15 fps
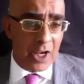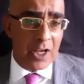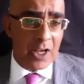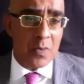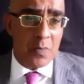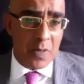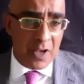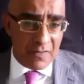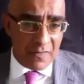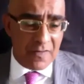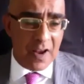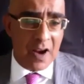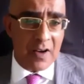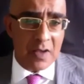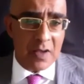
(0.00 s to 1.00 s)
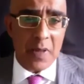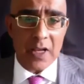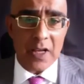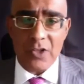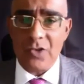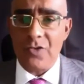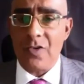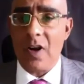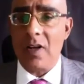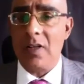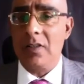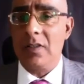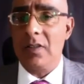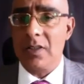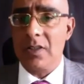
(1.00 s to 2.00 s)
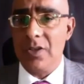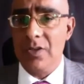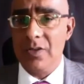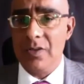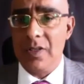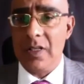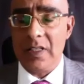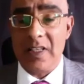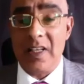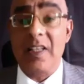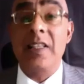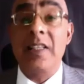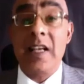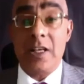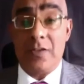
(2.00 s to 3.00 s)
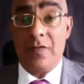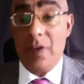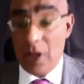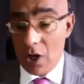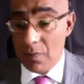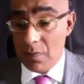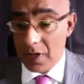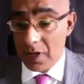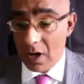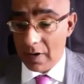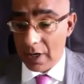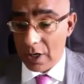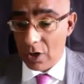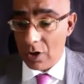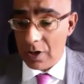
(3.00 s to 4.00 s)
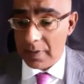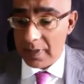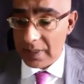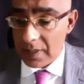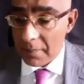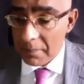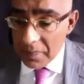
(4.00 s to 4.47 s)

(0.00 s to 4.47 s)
to be a very big struggle to successfully open our economies.